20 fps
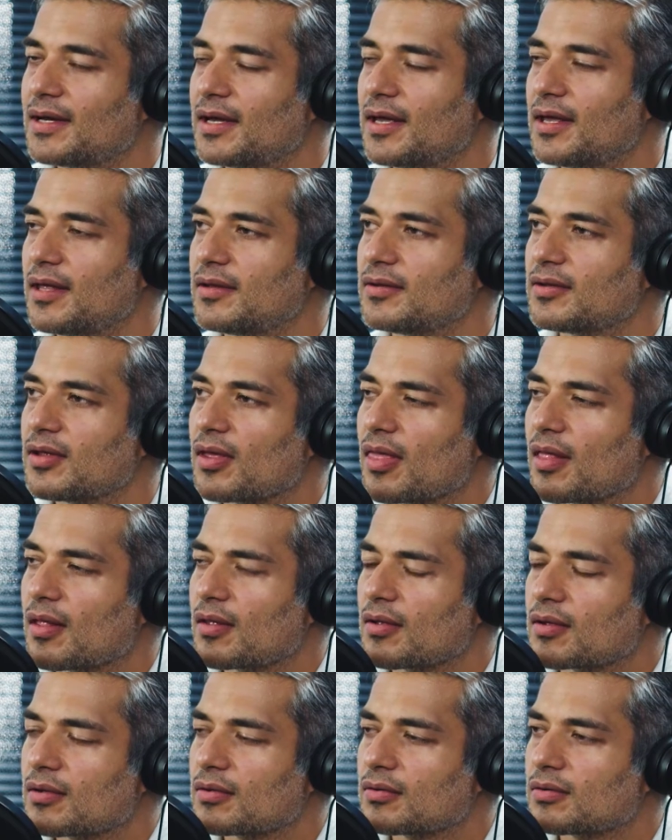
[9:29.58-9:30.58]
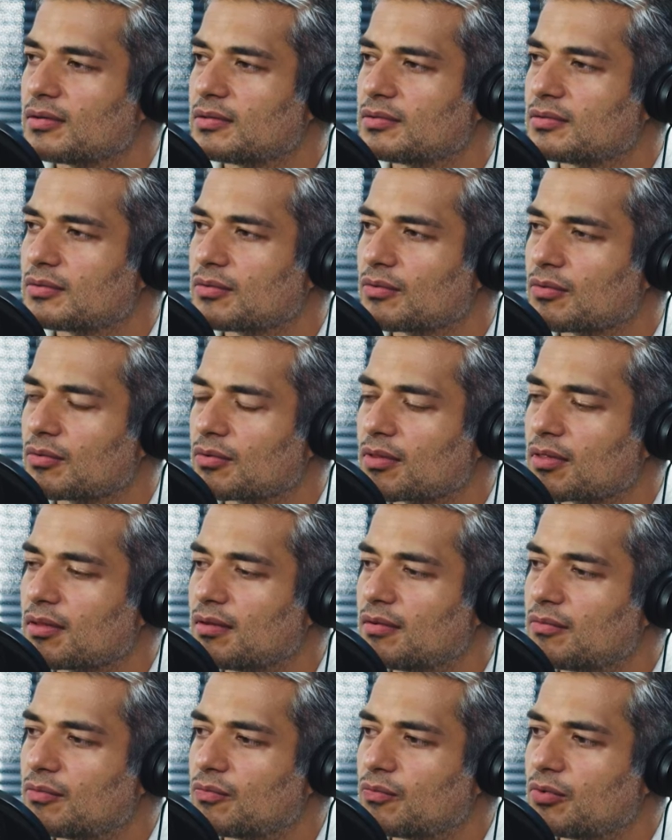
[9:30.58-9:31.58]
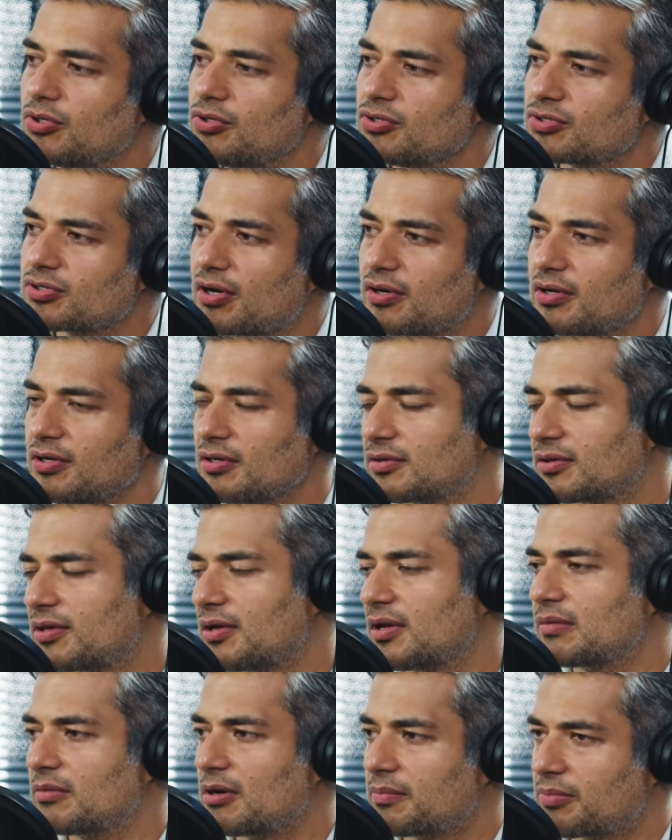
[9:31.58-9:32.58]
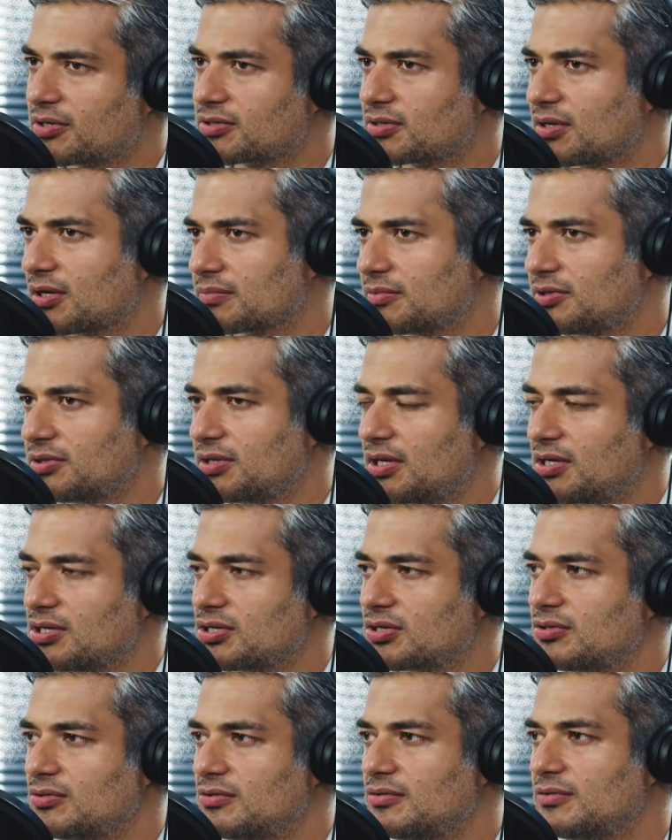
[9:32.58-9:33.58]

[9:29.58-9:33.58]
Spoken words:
And when you started thinking about breast augmentation,